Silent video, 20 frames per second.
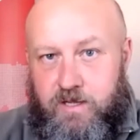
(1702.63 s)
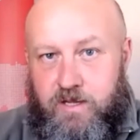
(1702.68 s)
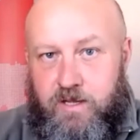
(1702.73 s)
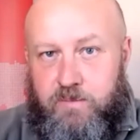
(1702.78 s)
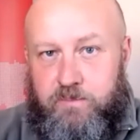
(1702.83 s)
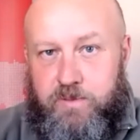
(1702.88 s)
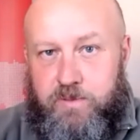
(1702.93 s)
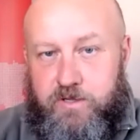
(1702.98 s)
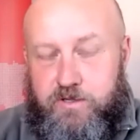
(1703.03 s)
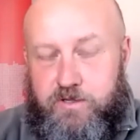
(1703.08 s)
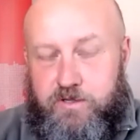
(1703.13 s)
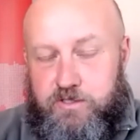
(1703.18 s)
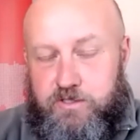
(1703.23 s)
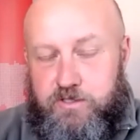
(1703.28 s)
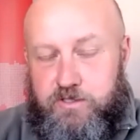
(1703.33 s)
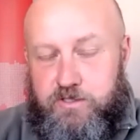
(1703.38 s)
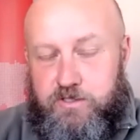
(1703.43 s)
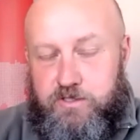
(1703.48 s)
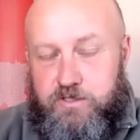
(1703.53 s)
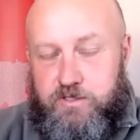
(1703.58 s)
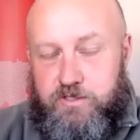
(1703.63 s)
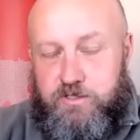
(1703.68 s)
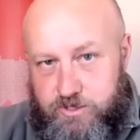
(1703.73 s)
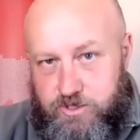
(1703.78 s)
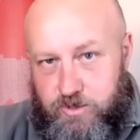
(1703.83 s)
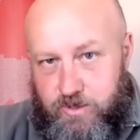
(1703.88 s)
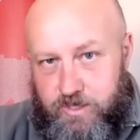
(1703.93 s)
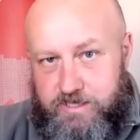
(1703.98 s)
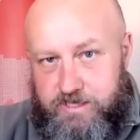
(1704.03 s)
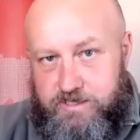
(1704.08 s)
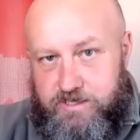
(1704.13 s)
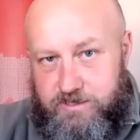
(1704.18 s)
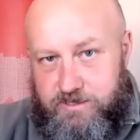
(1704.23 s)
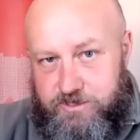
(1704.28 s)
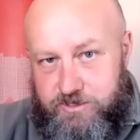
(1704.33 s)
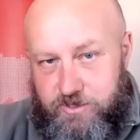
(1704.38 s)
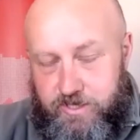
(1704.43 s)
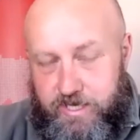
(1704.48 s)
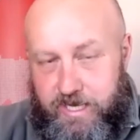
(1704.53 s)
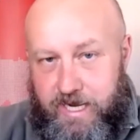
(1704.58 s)
because the more
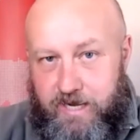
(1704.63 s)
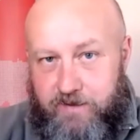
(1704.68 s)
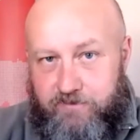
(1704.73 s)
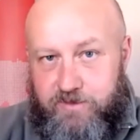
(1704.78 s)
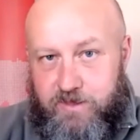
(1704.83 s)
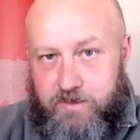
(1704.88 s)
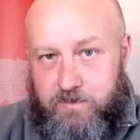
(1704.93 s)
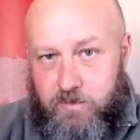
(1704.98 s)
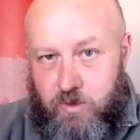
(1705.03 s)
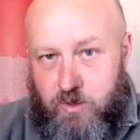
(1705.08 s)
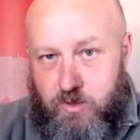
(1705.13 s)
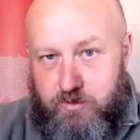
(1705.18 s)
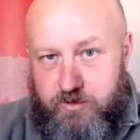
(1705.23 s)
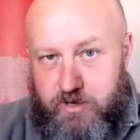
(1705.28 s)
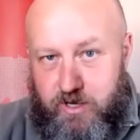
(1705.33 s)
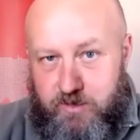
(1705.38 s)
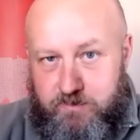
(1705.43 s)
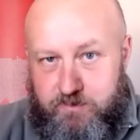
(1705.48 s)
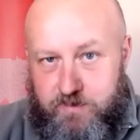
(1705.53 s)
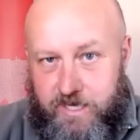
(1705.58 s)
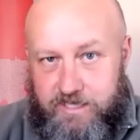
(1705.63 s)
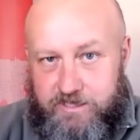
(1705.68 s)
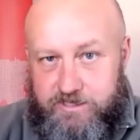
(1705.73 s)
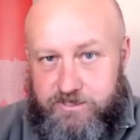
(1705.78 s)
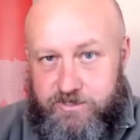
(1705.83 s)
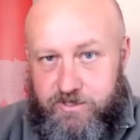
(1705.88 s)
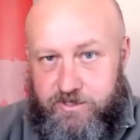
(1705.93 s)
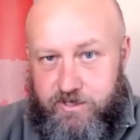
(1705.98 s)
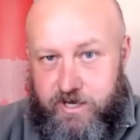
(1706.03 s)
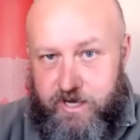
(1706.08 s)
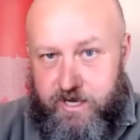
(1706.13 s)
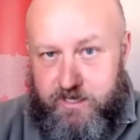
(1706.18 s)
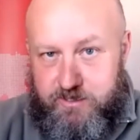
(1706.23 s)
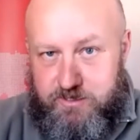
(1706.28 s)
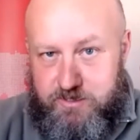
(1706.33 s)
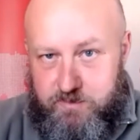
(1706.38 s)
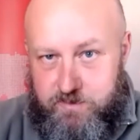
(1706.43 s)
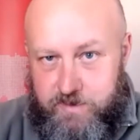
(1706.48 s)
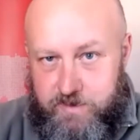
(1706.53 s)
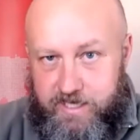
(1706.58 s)
choices you have, the more robust you're
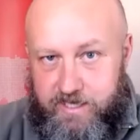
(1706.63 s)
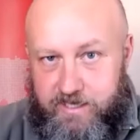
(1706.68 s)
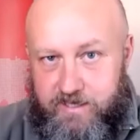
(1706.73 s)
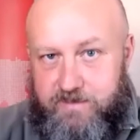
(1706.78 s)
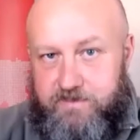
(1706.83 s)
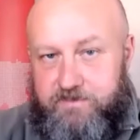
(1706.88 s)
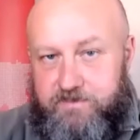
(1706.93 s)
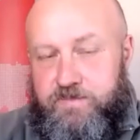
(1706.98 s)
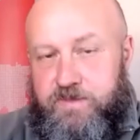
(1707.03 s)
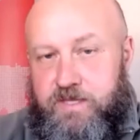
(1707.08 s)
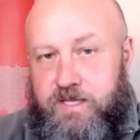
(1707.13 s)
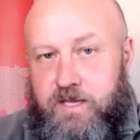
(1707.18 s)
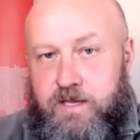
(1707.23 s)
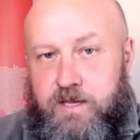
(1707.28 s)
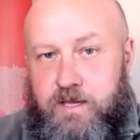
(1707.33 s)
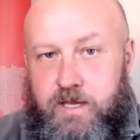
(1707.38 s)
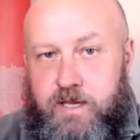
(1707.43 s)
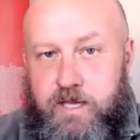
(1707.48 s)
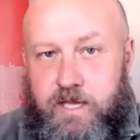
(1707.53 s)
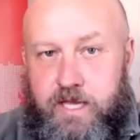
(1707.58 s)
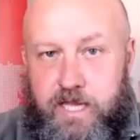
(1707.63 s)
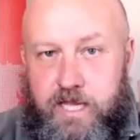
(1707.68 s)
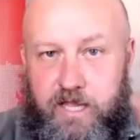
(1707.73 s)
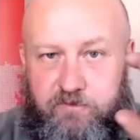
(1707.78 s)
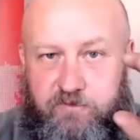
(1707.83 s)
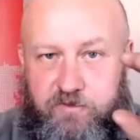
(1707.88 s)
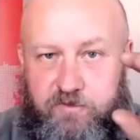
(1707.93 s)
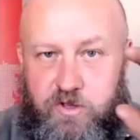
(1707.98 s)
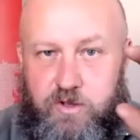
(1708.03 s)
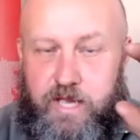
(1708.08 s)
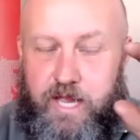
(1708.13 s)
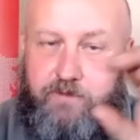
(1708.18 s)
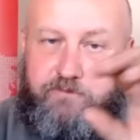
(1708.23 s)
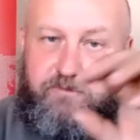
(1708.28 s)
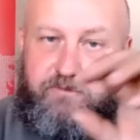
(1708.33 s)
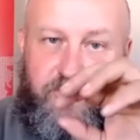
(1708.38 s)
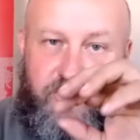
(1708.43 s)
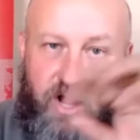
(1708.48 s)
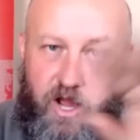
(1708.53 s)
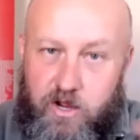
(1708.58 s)
going to be. If you
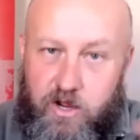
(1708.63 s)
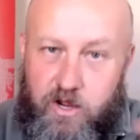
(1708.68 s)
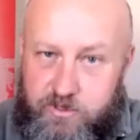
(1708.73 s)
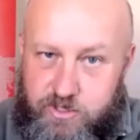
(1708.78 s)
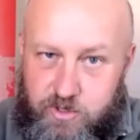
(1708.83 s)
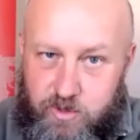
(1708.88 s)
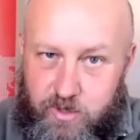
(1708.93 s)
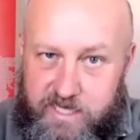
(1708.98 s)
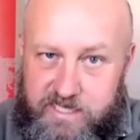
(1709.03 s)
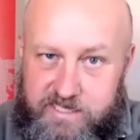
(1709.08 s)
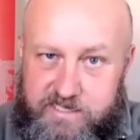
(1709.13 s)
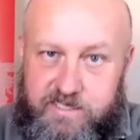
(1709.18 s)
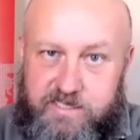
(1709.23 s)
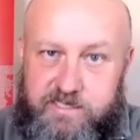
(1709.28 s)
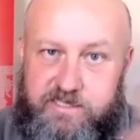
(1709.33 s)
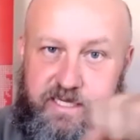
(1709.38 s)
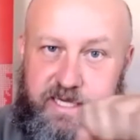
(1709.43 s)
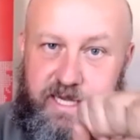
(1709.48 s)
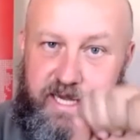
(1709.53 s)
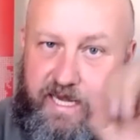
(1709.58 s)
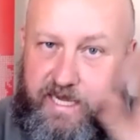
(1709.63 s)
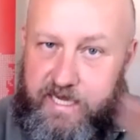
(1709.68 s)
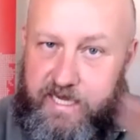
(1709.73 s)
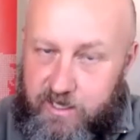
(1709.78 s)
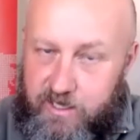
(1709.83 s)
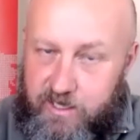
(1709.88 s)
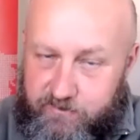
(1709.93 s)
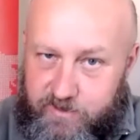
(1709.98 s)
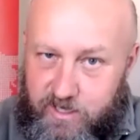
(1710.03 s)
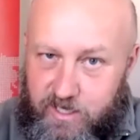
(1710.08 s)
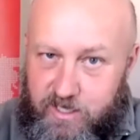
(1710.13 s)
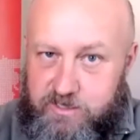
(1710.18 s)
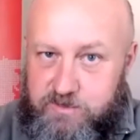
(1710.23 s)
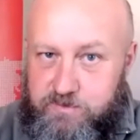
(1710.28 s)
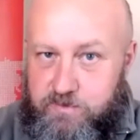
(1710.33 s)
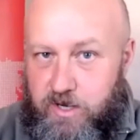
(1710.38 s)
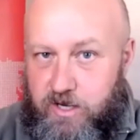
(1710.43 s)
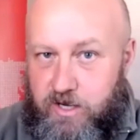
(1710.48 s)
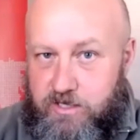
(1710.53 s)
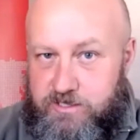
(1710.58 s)
have no choices in any of those
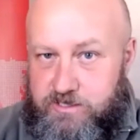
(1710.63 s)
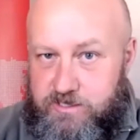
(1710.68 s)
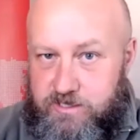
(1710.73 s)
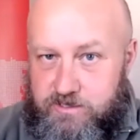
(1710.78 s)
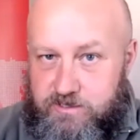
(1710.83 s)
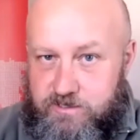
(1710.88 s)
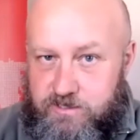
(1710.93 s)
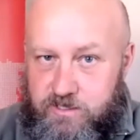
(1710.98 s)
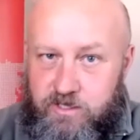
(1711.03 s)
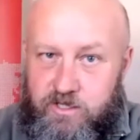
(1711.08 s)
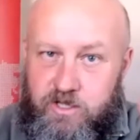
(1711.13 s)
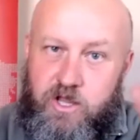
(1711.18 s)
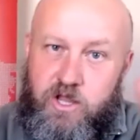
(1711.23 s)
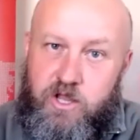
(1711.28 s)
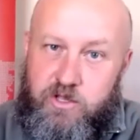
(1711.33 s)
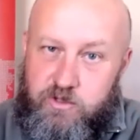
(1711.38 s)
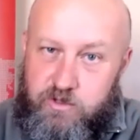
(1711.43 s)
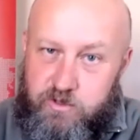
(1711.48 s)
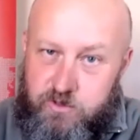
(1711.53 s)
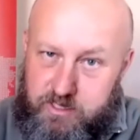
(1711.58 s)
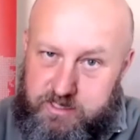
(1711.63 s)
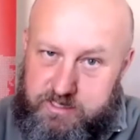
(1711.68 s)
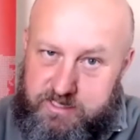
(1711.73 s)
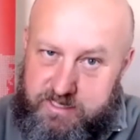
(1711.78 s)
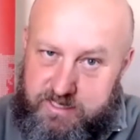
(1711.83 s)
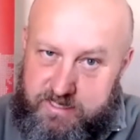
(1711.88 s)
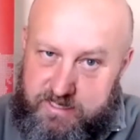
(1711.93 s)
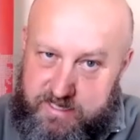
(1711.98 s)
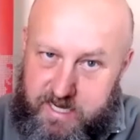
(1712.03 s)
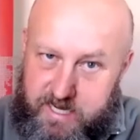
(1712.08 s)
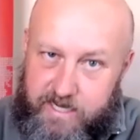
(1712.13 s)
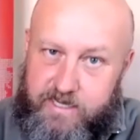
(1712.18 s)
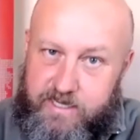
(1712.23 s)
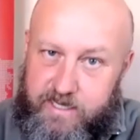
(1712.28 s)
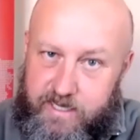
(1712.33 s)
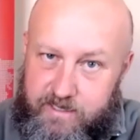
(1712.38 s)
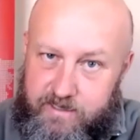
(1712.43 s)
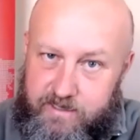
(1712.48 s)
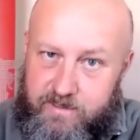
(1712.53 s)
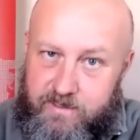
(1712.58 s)
boxes, you're stuck
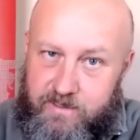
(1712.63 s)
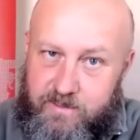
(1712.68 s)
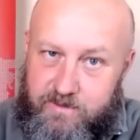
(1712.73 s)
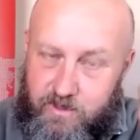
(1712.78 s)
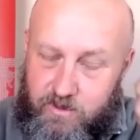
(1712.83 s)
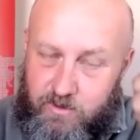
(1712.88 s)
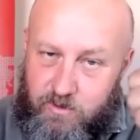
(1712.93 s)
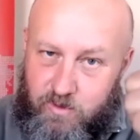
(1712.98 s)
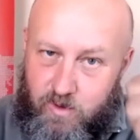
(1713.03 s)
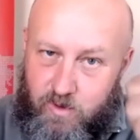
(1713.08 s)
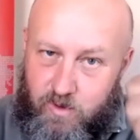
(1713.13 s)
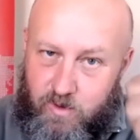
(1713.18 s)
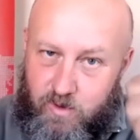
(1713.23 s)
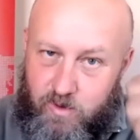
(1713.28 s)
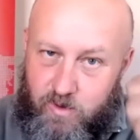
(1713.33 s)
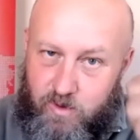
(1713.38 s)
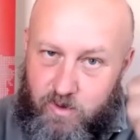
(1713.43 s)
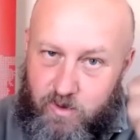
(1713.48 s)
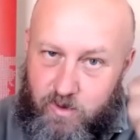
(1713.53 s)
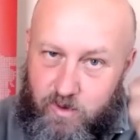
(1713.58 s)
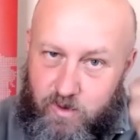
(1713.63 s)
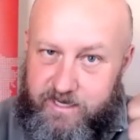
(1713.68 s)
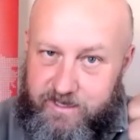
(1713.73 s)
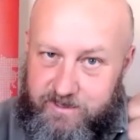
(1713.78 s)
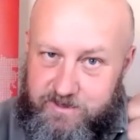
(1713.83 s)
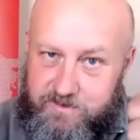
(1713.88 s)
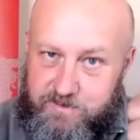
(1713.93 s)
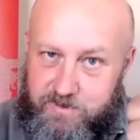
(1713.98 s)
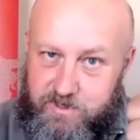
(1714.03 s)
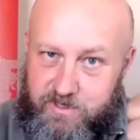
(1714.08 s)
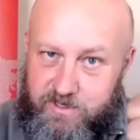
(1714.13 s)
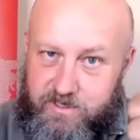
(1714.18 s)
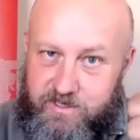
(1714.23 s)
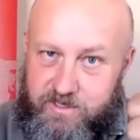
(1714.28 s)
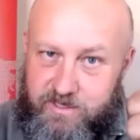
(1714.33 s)
in the north of Johannesburg.